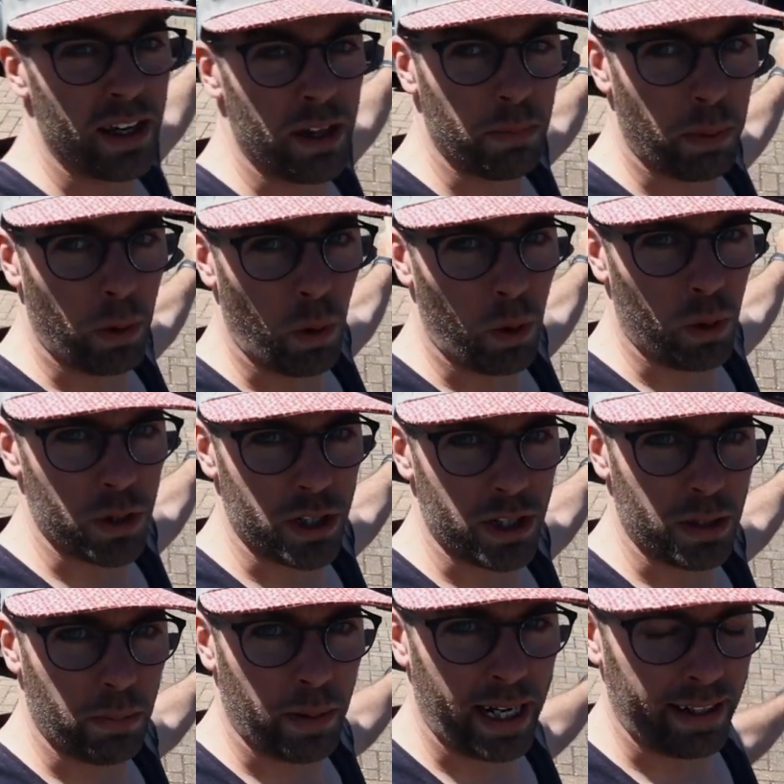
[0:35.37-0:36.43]
the Porsche at
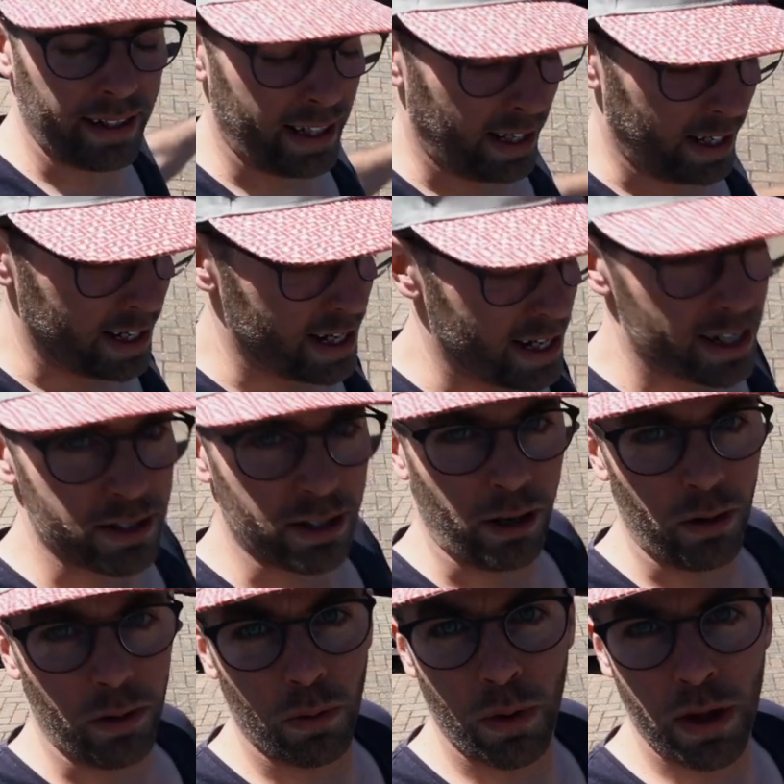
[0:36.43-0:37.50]
the back there.
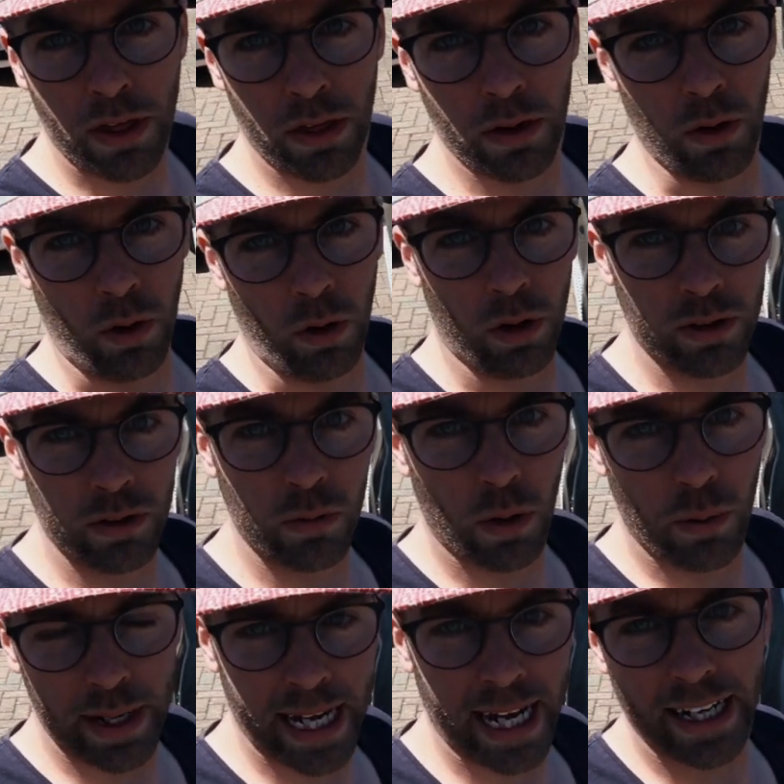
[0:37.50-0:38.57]
So we thought what
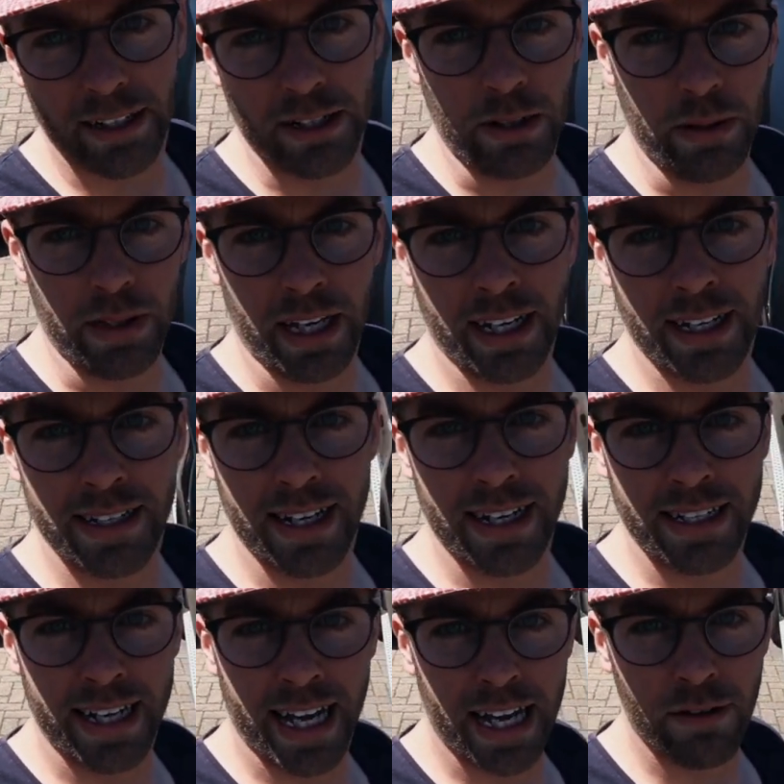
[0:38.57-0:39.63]
we can do with this is
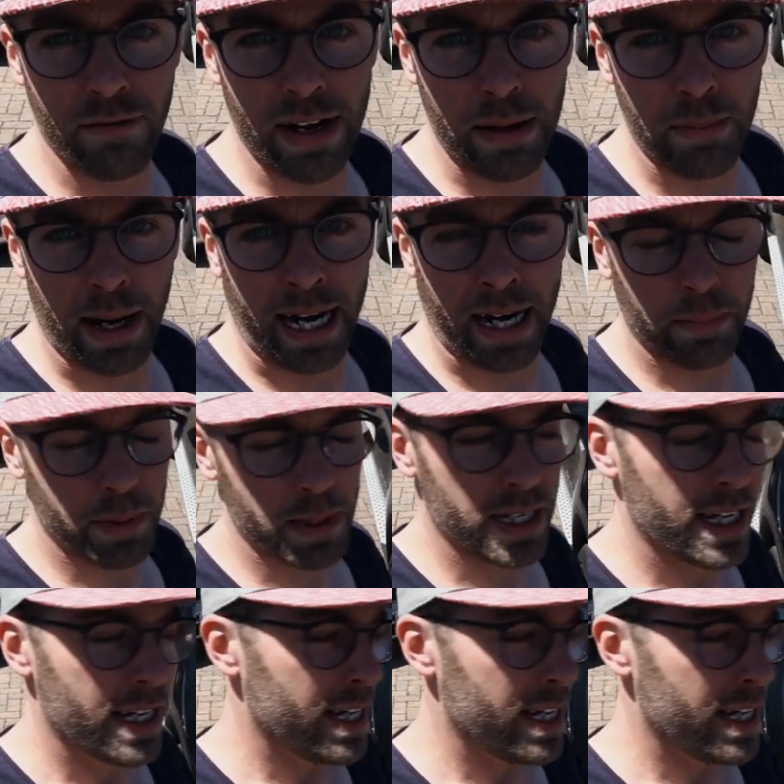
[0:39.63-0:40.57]
get it remapped,